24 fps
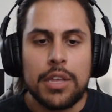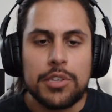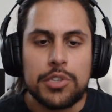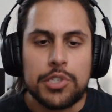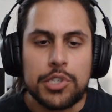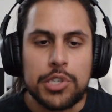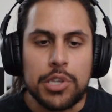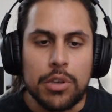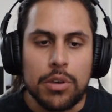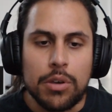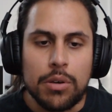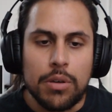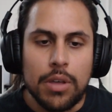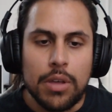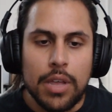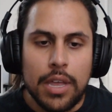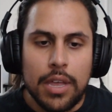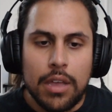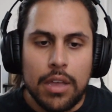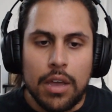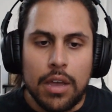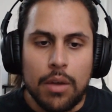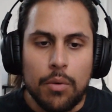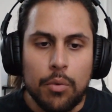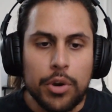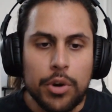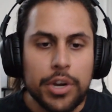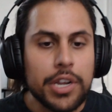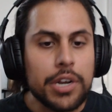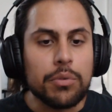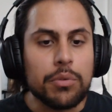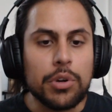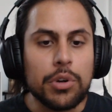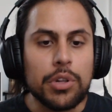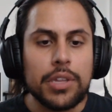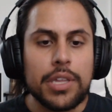So we're
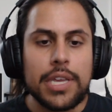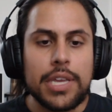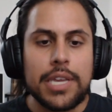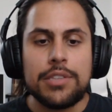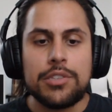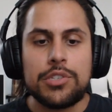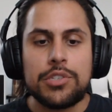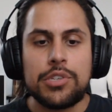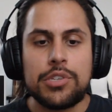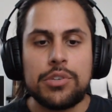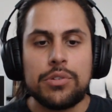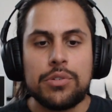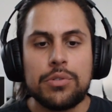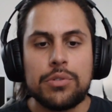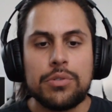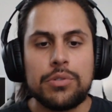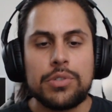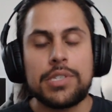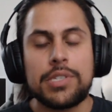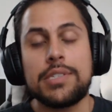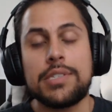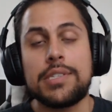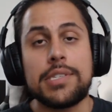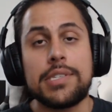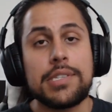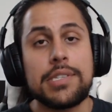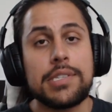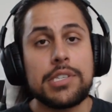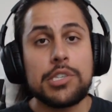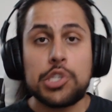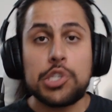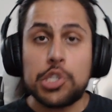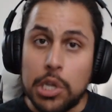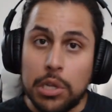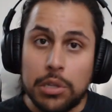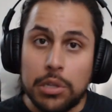gonna roll it into since this is the
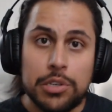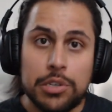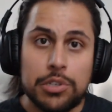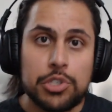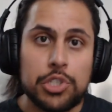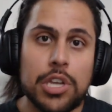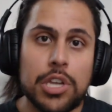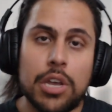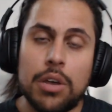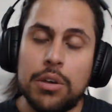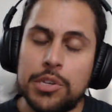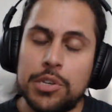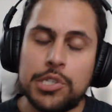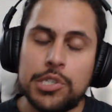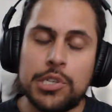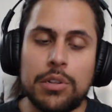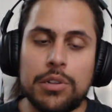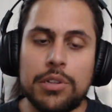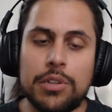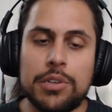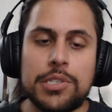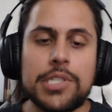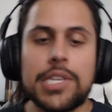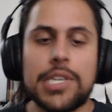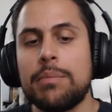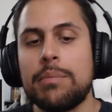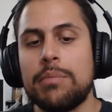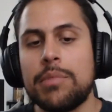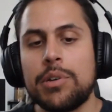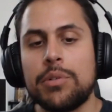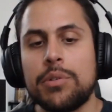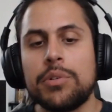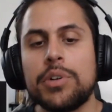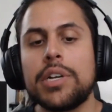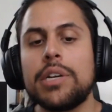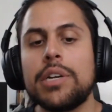solo show, solo
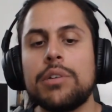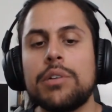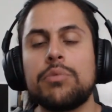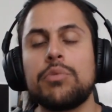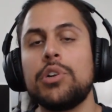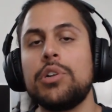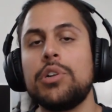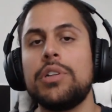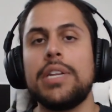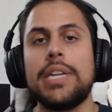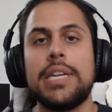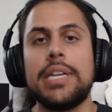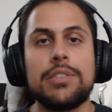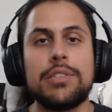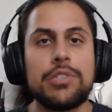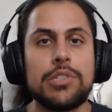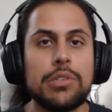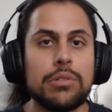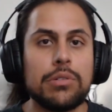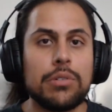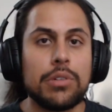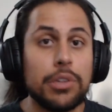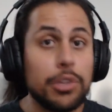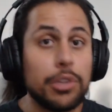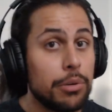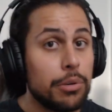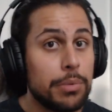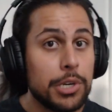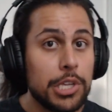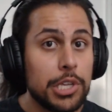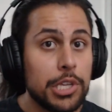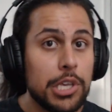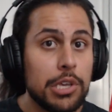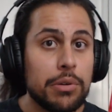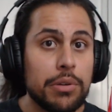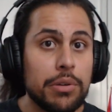segment. We're gonna roll it into a little bit
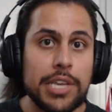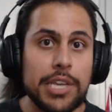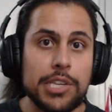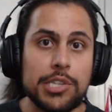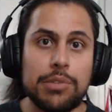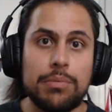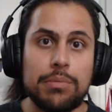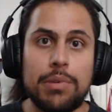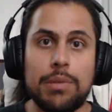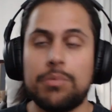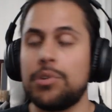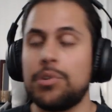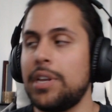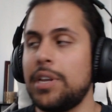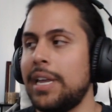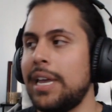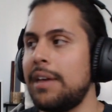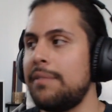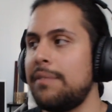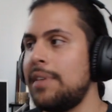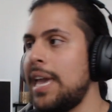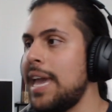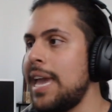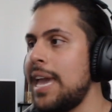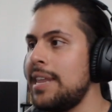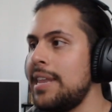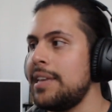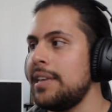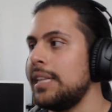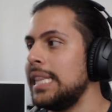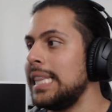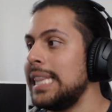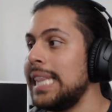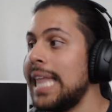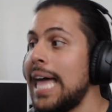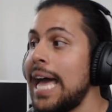of Q and A so people can have
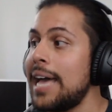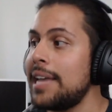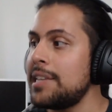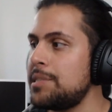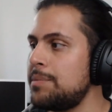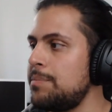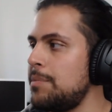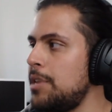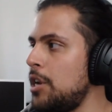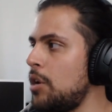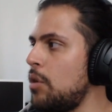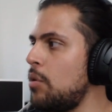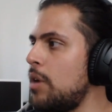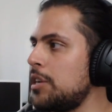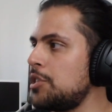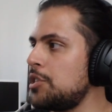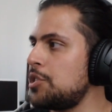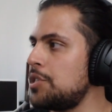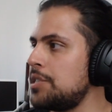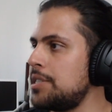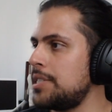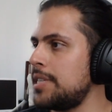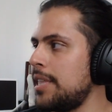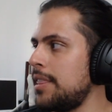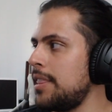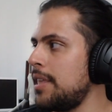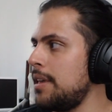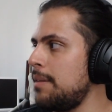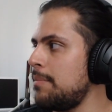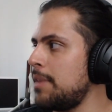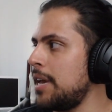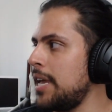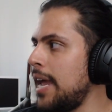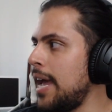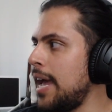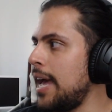any last minute questions that they
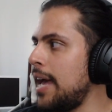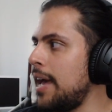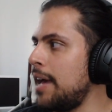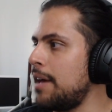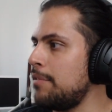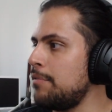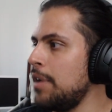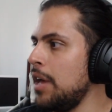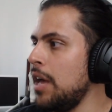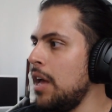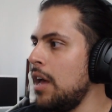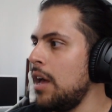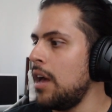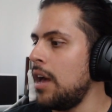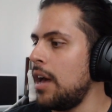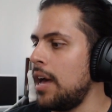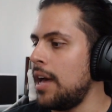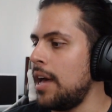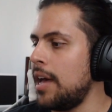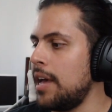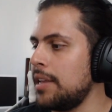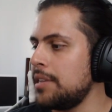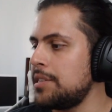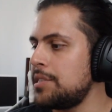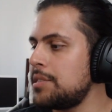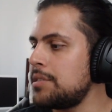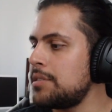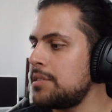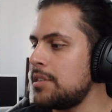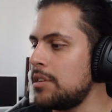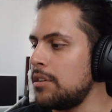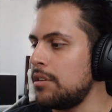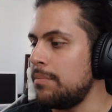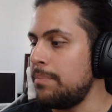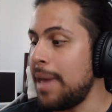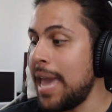might have uh,
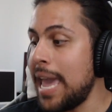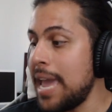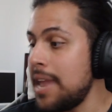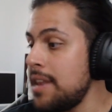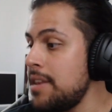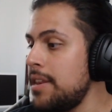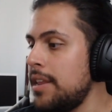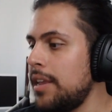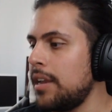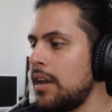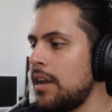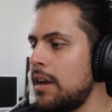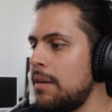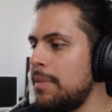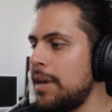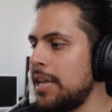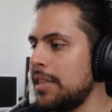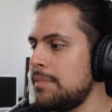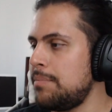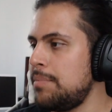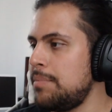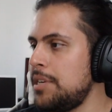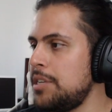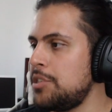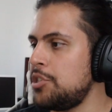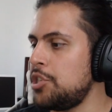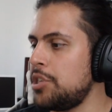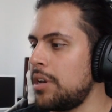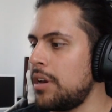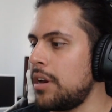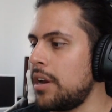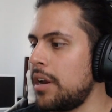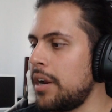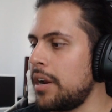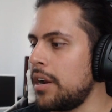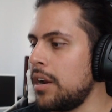still pending about the
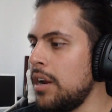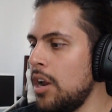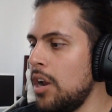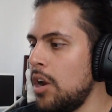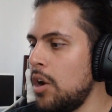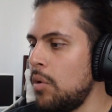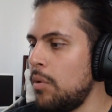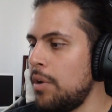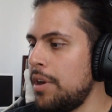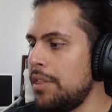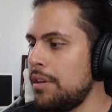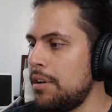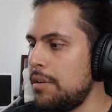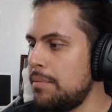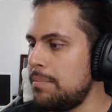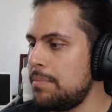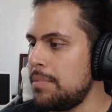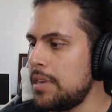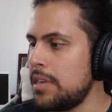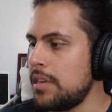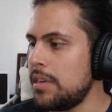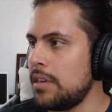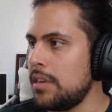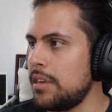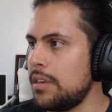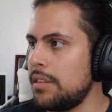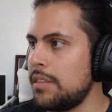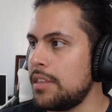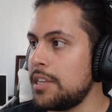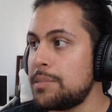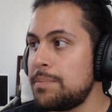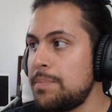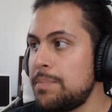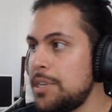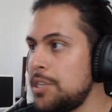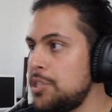PGR, whether it be
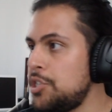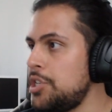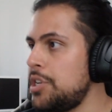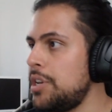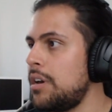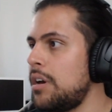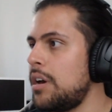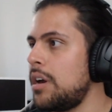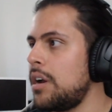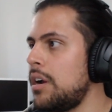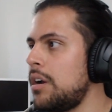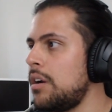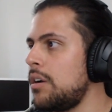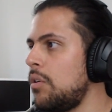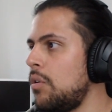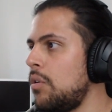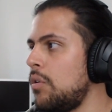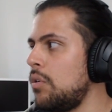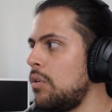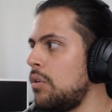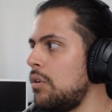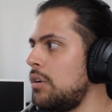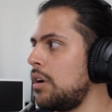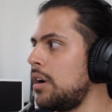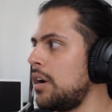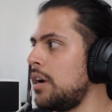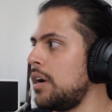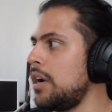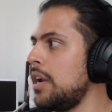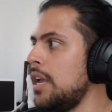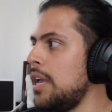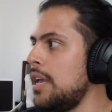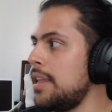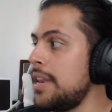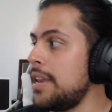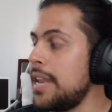this PGR
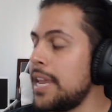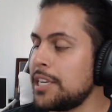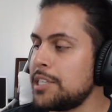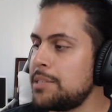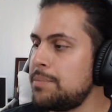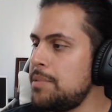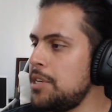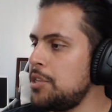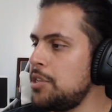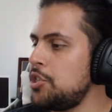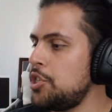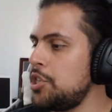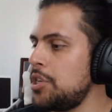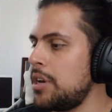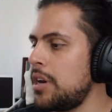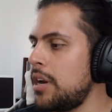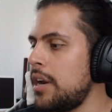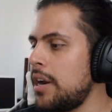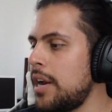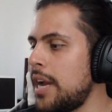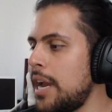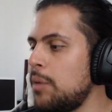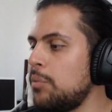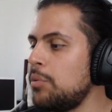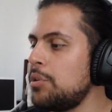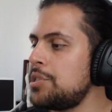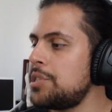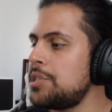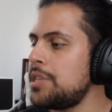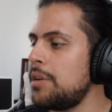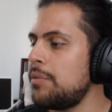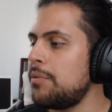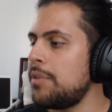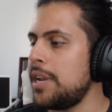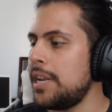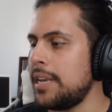or next PGR. I will
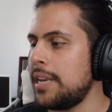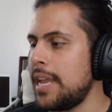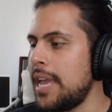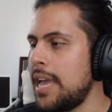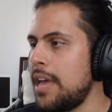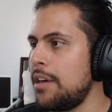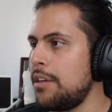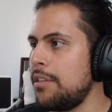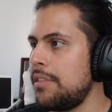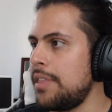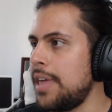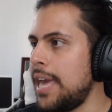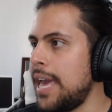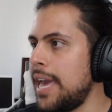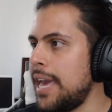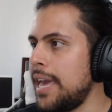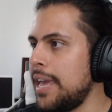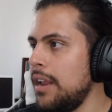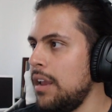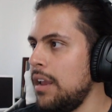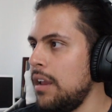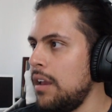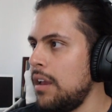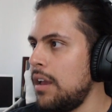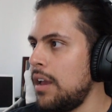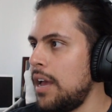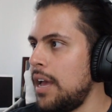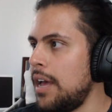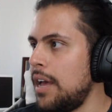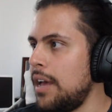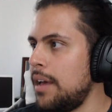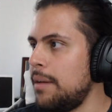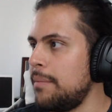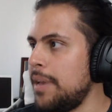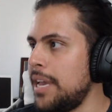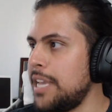say right now that
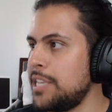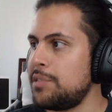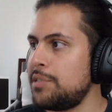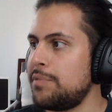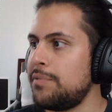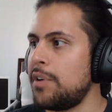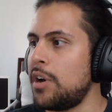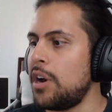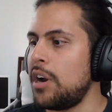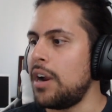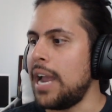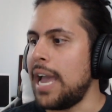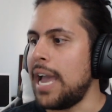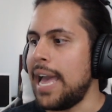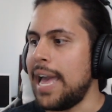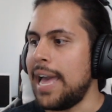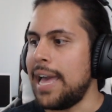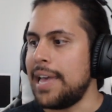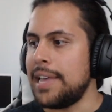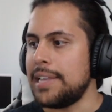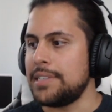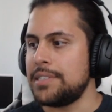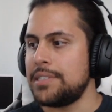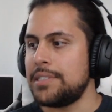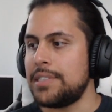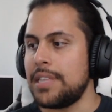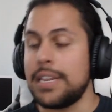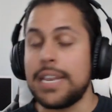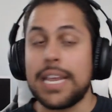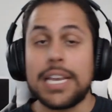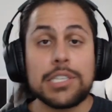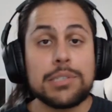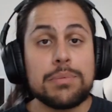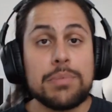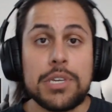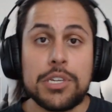um, as far as the
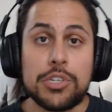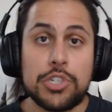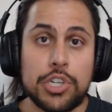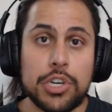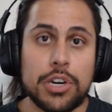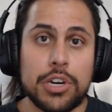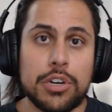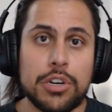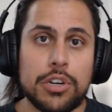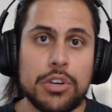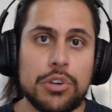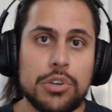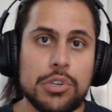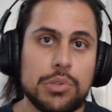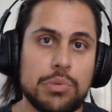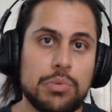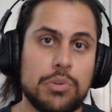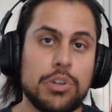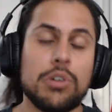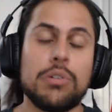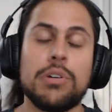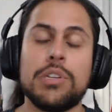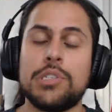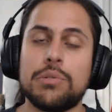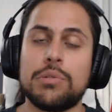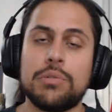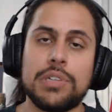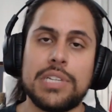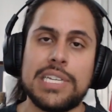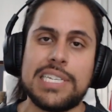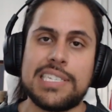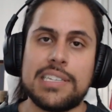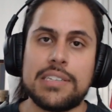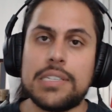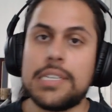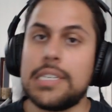next PGR goes, we're going to
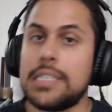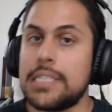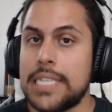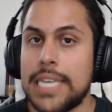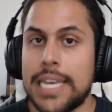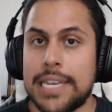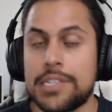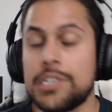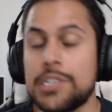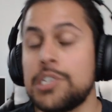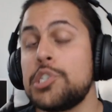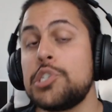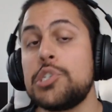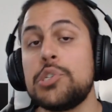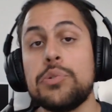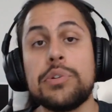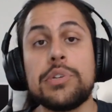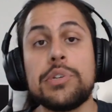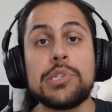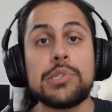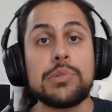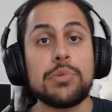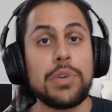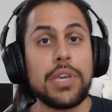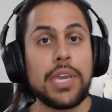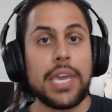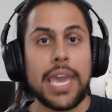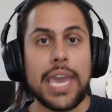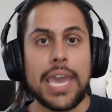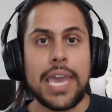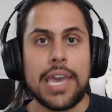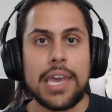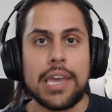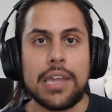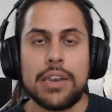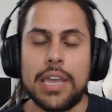release a TTS as soon as we
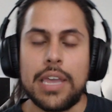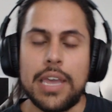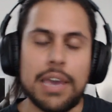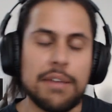can.